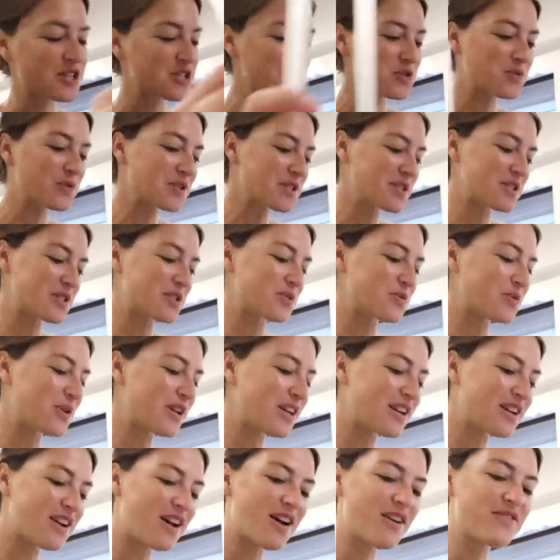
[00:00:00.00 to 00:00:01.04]
It just wasn't
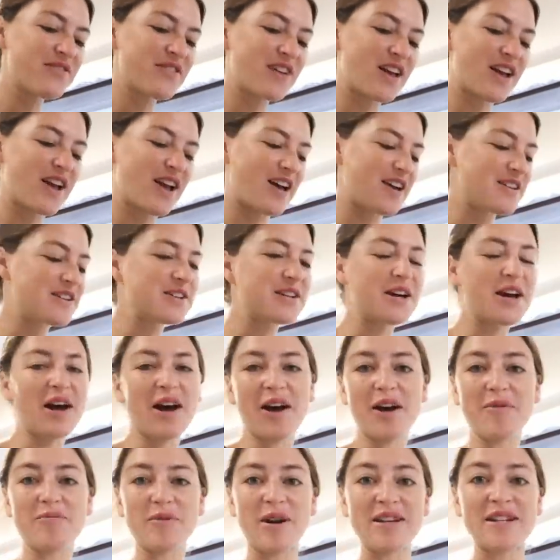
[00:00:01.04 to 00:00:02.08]
sweet enough, and
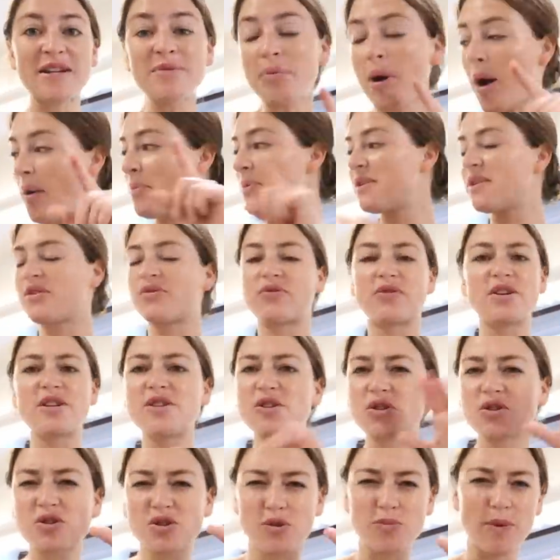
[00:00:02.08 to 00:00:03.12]
I did pop it in the
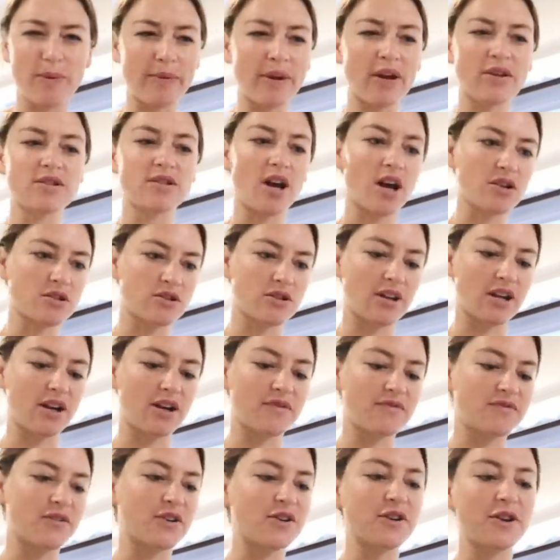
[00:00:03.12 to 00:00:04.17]
freezer, so maybe I'll doctor that
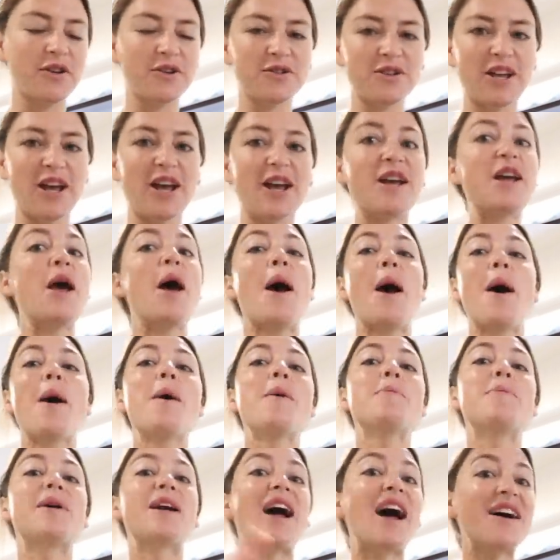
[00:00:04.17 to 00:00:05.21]
up for another day.
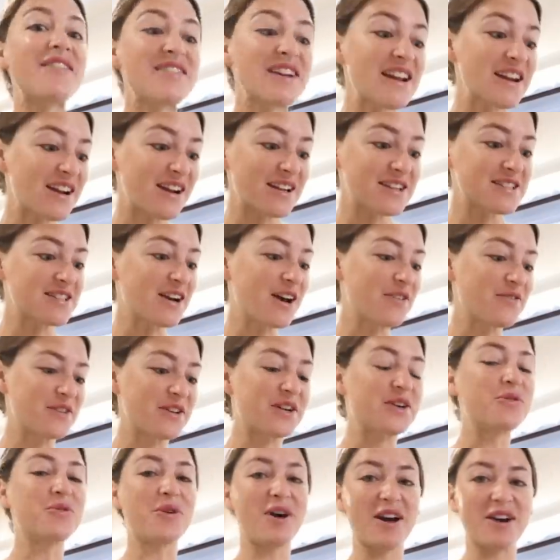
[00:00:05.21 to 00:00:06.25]
But I haven't had iced coffee
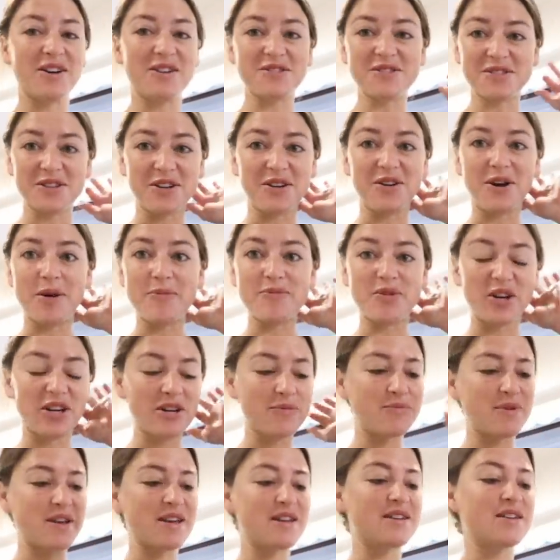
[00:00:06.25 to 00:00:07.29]
in a while, so I'm
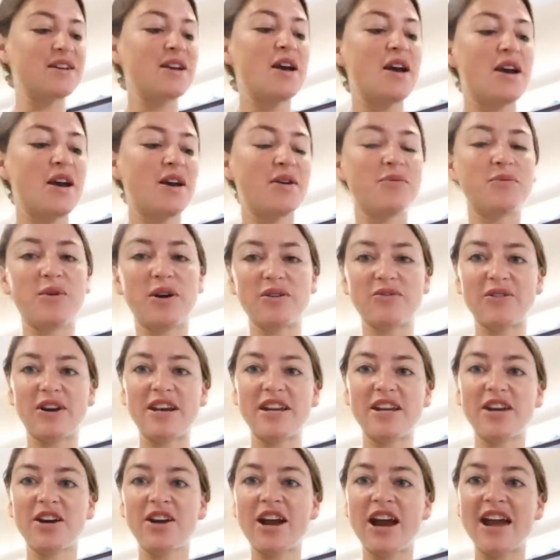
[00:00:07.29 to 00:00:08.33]
gonna make one right
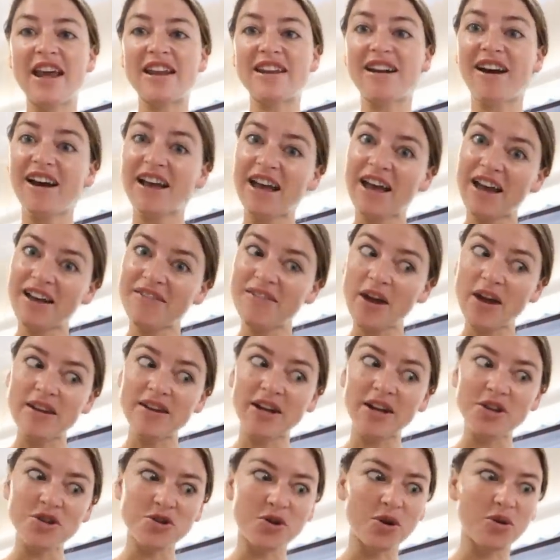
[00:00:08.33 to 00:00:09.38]
here, and I have
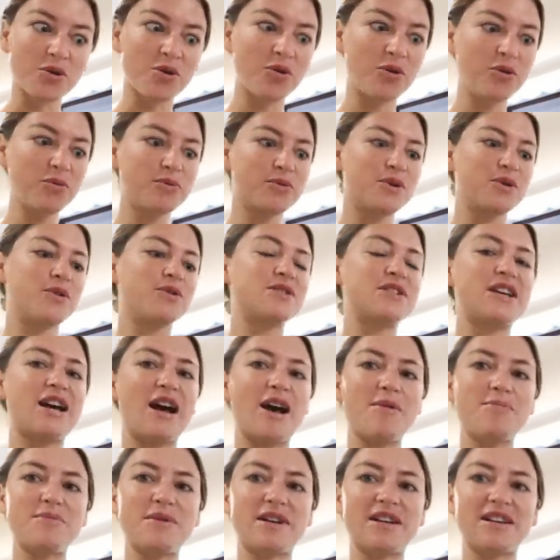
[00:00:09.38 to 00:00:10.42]
nitro cold brew on
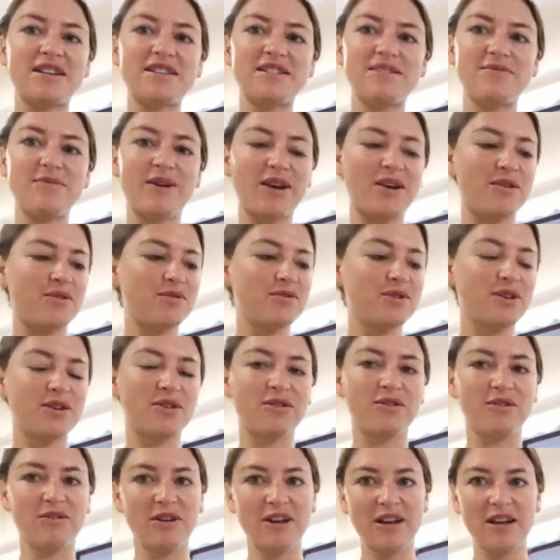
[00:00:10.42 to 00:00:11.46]
tap because of my own
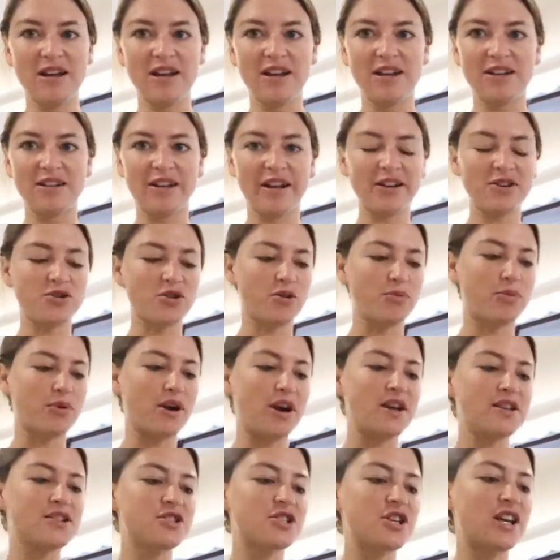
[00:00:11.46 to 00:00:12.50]
little nitro
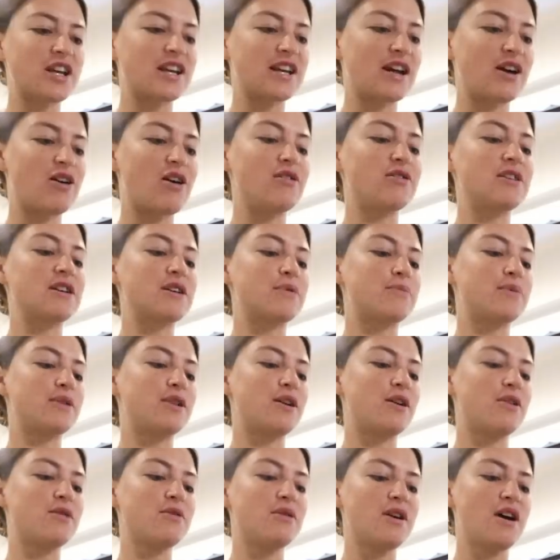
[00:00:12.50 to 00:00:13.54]
press. Check it out, I'll link it
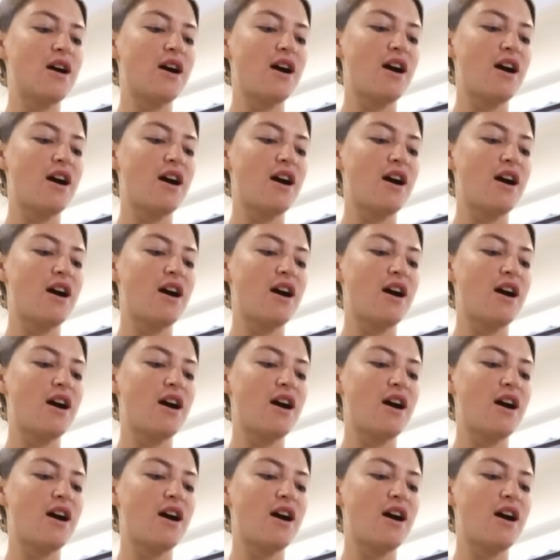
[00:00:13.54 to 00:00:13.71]
below.